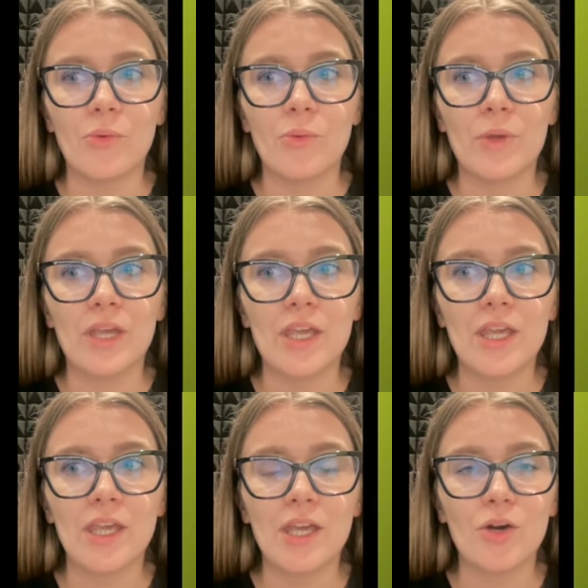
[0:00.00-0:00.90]

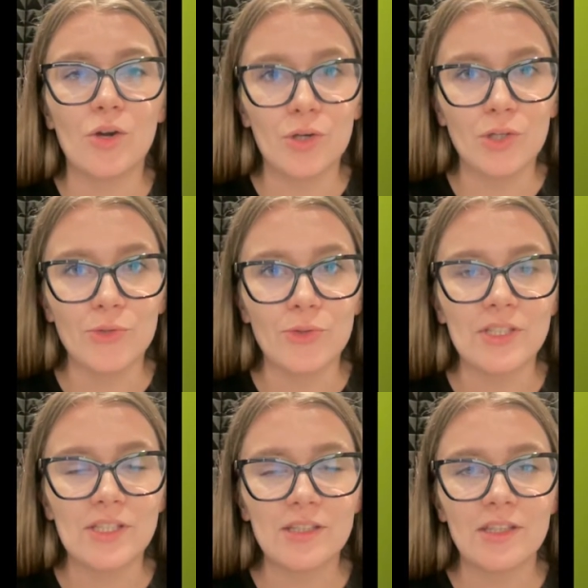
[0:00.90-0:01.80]
we
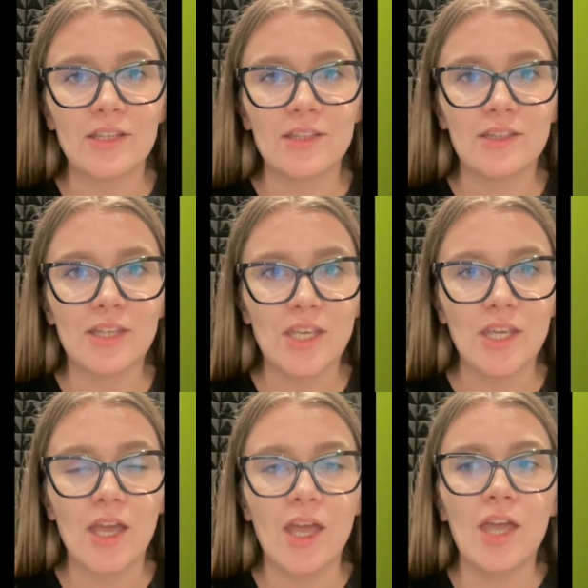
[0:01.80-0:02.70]
concluded that the